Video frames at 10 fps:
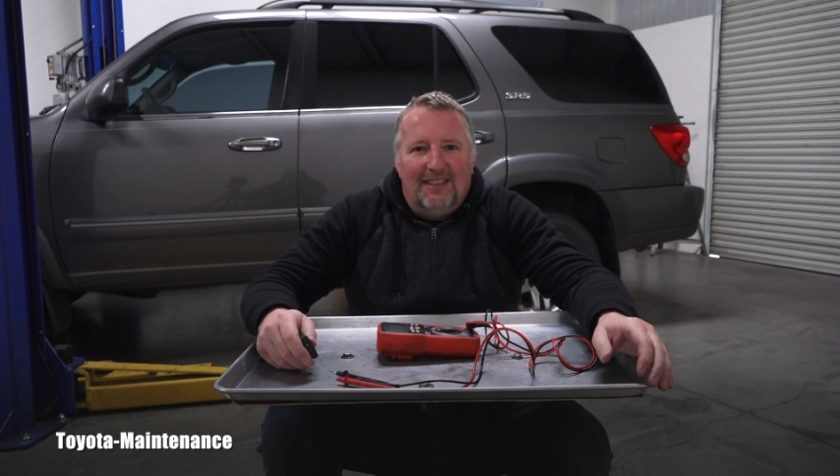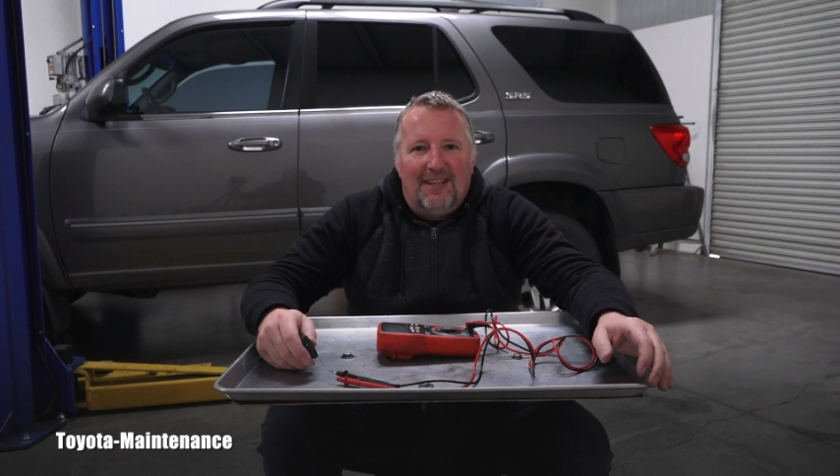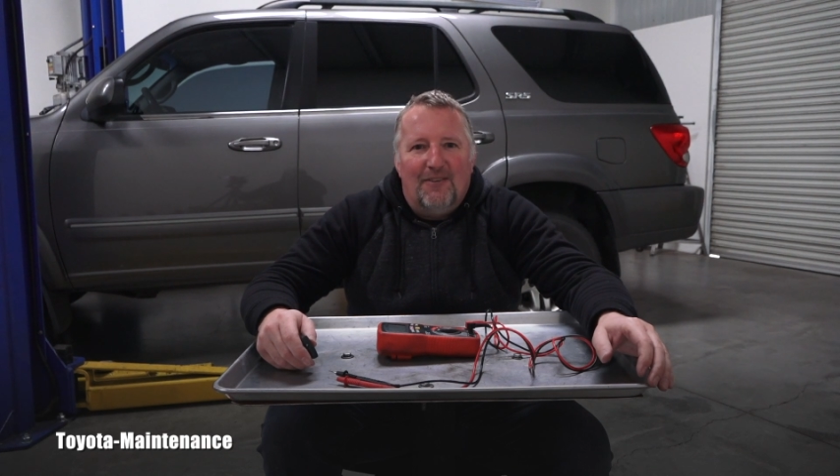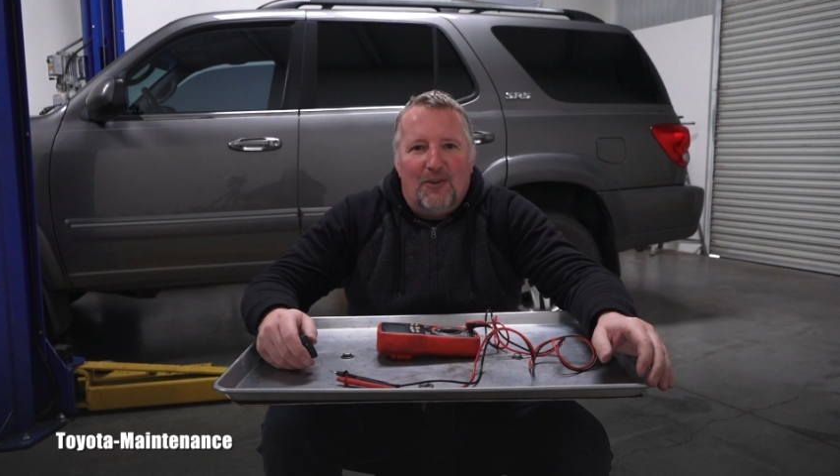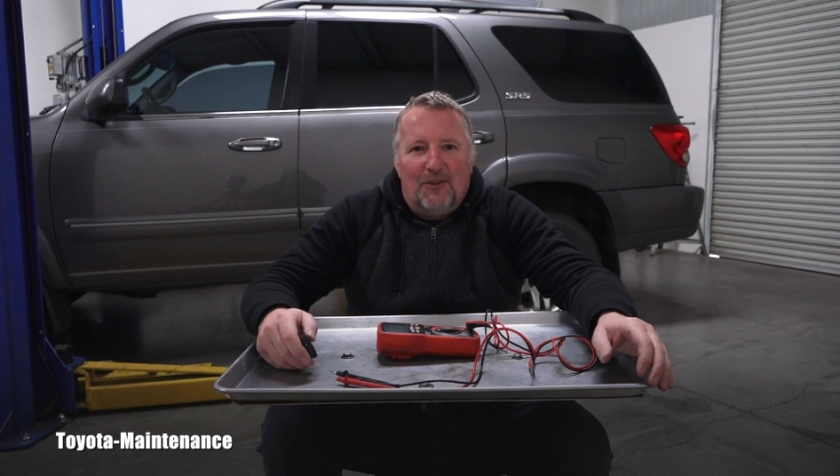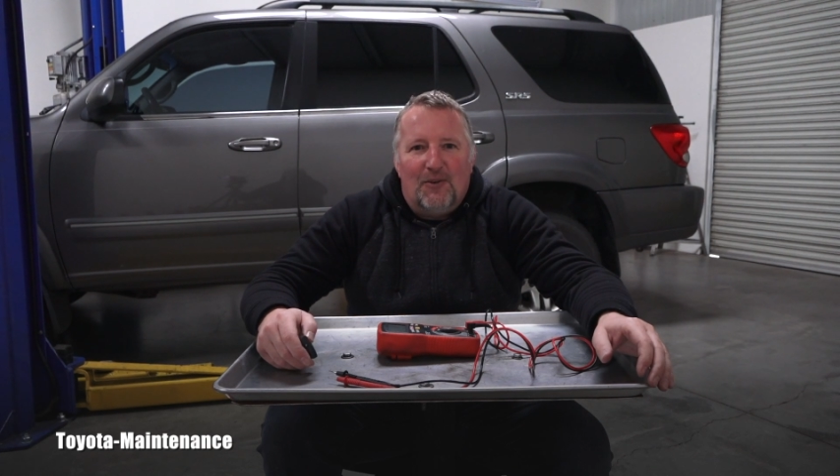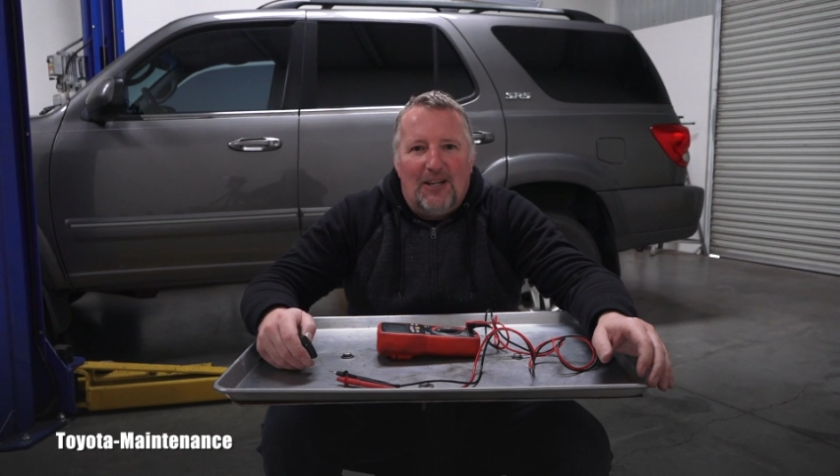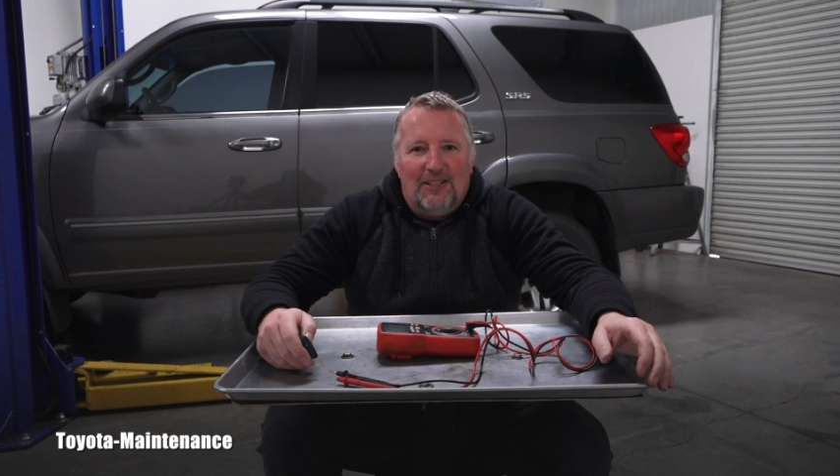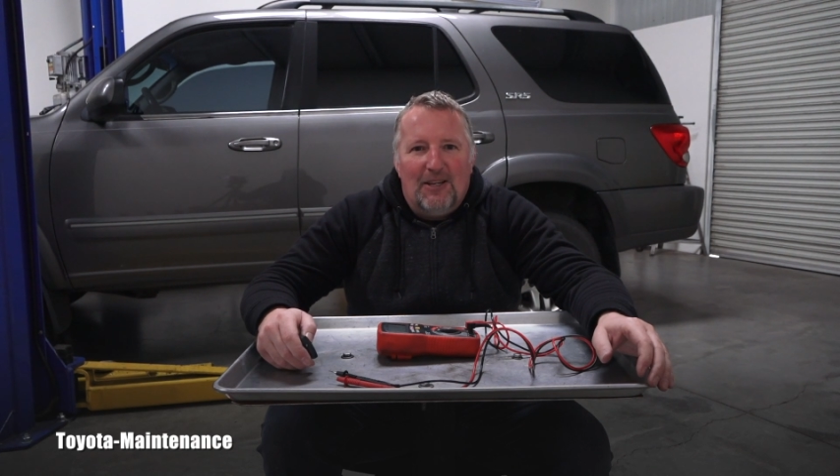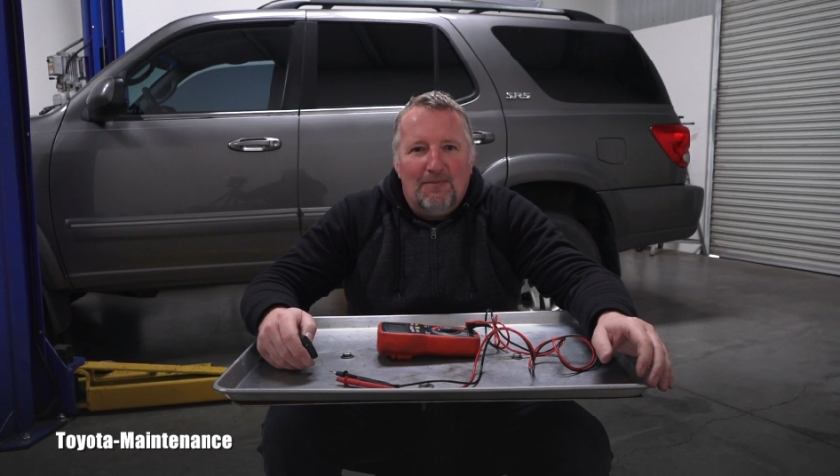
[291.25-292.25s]
and have a
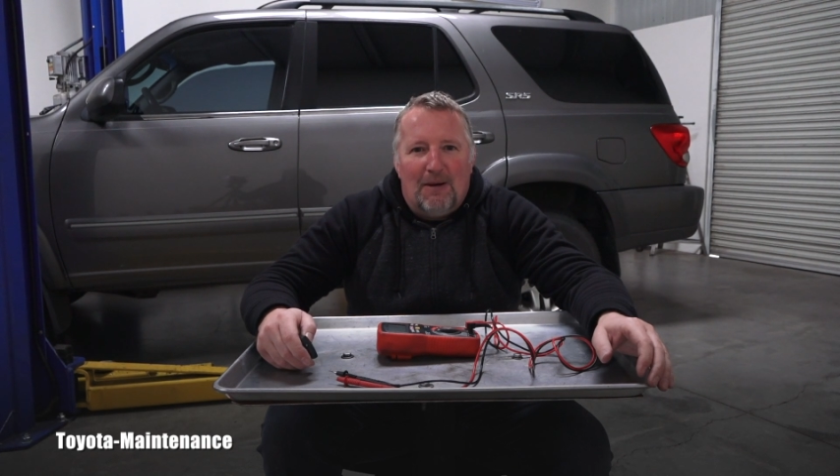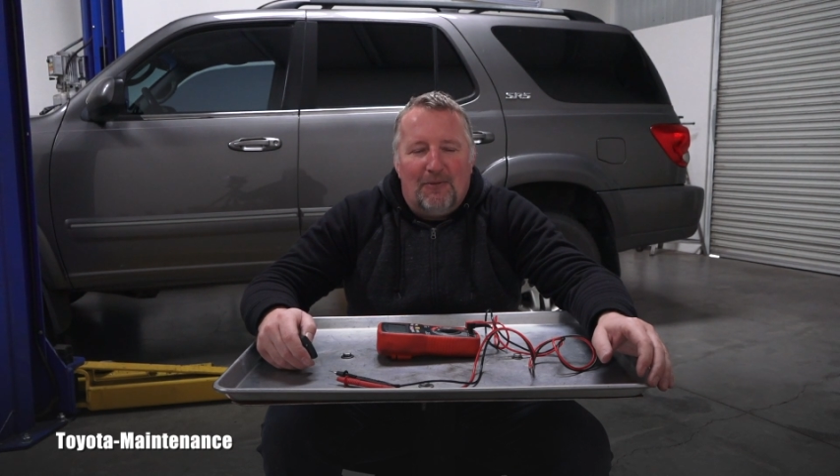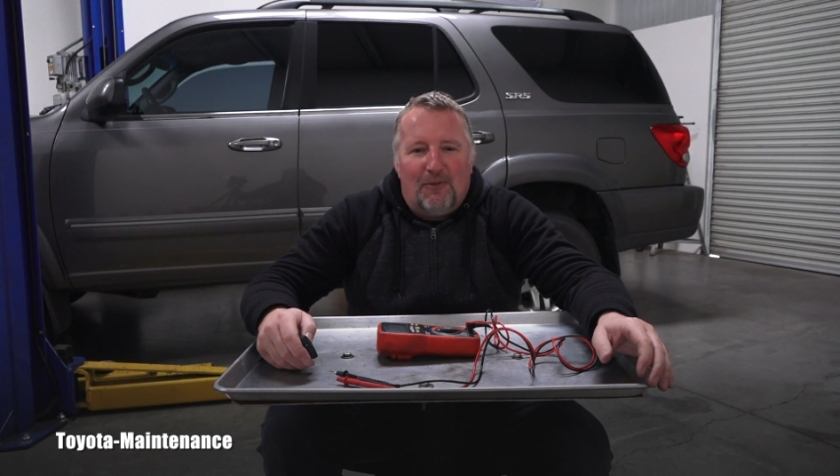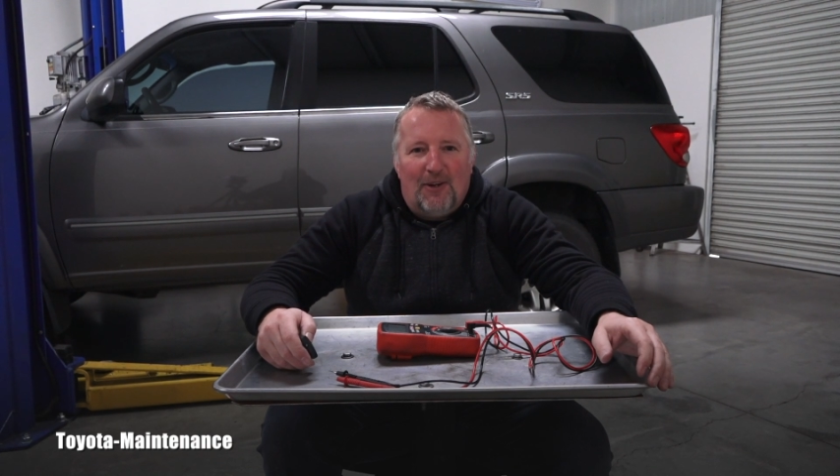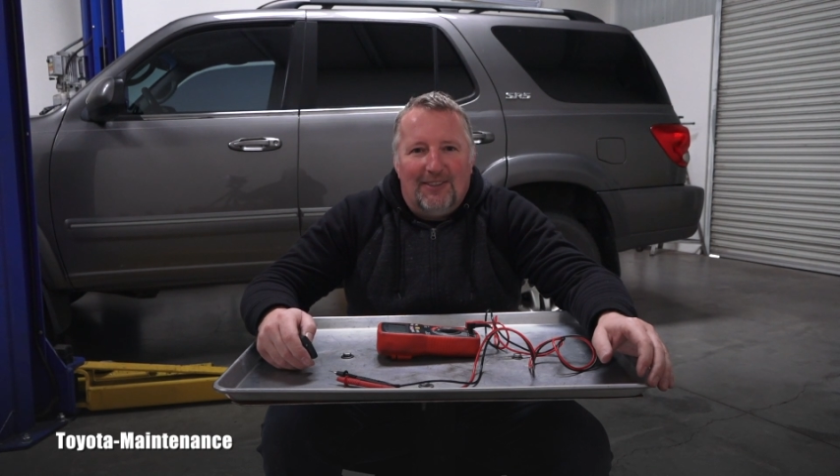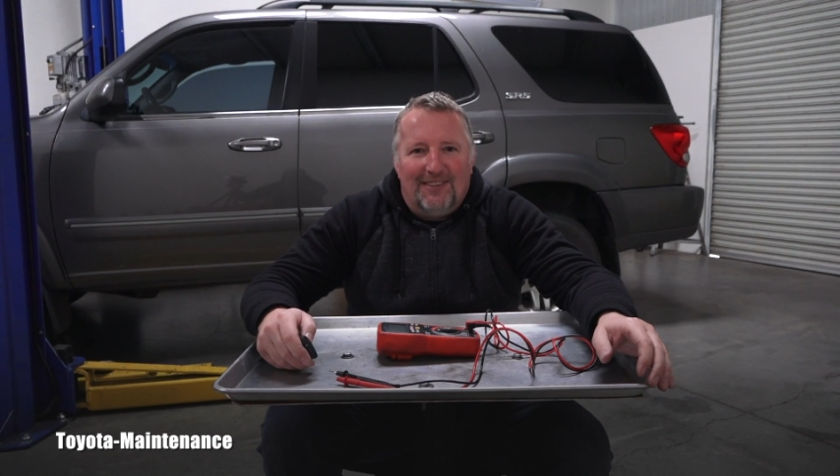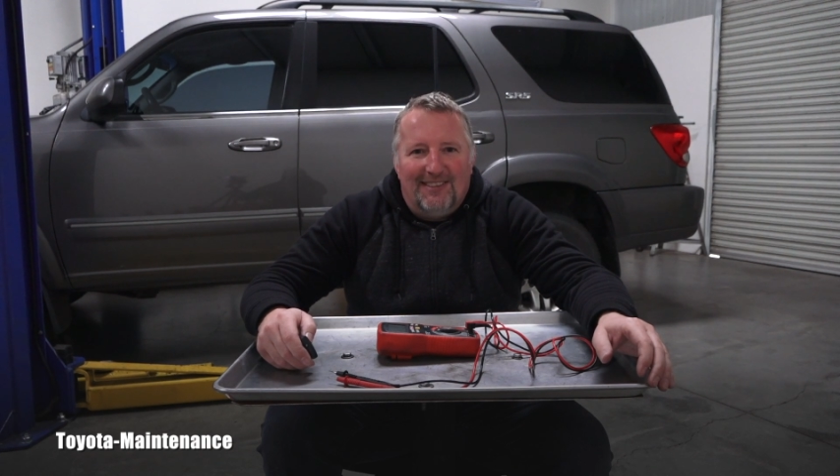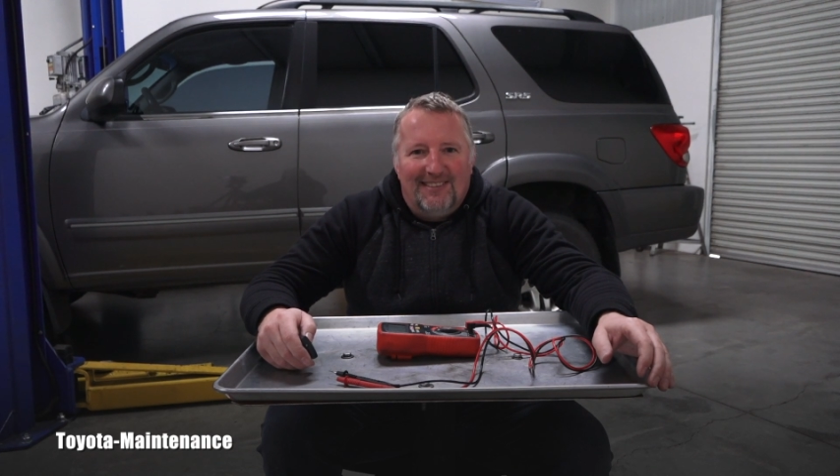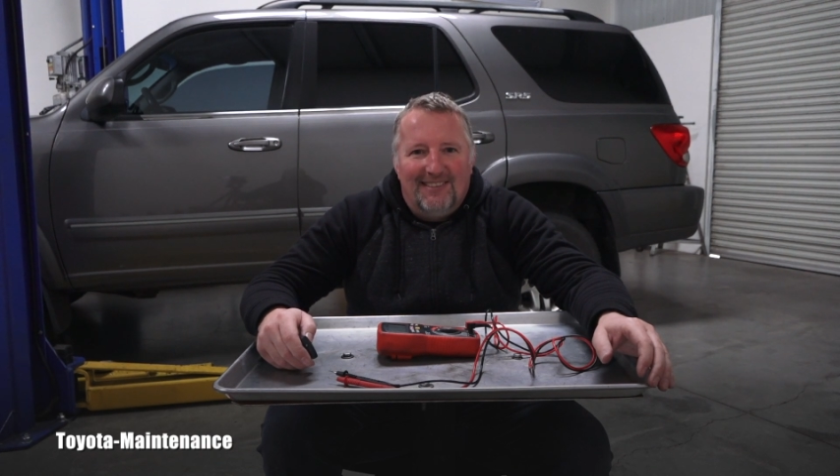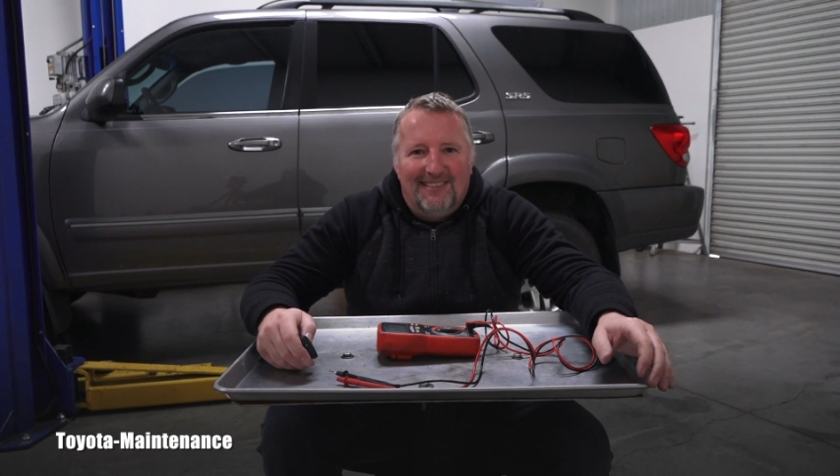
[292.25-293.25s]
great day my friend.